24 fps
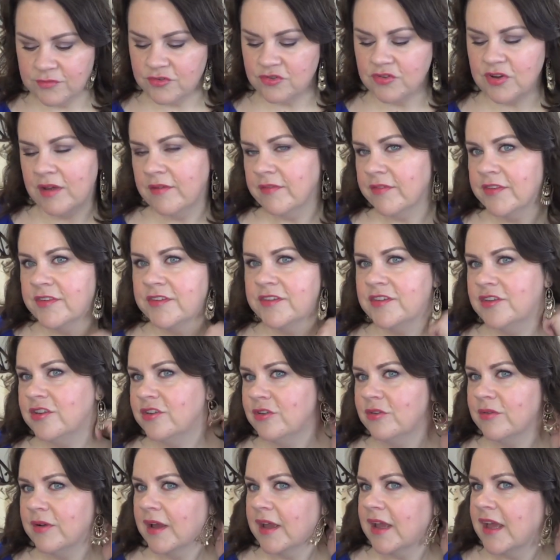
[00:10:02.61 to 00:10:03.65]
traveled
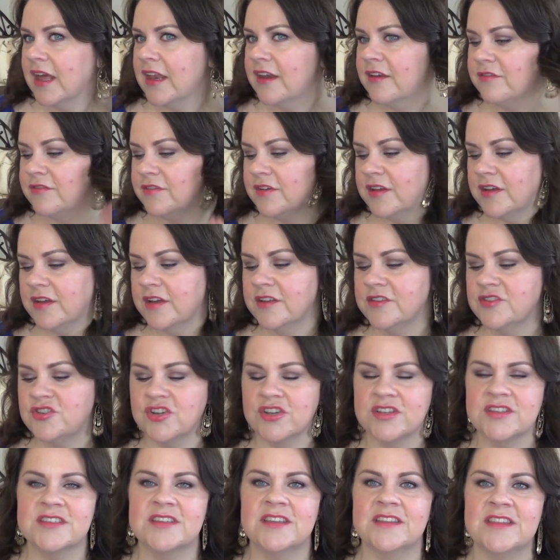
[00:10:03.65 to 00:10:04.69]
to, I kind of
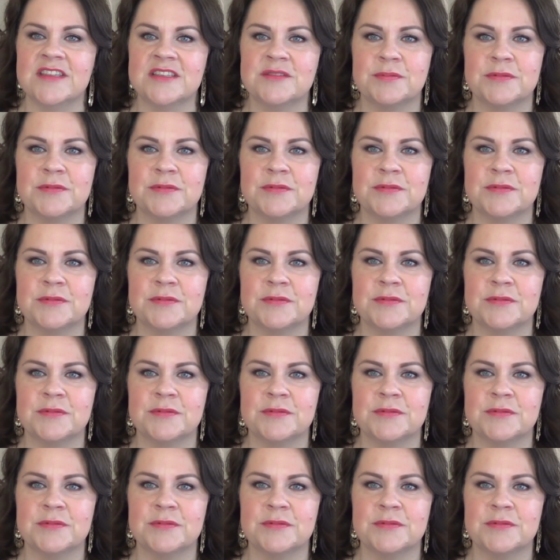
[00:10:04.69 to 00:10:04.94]
adjusted this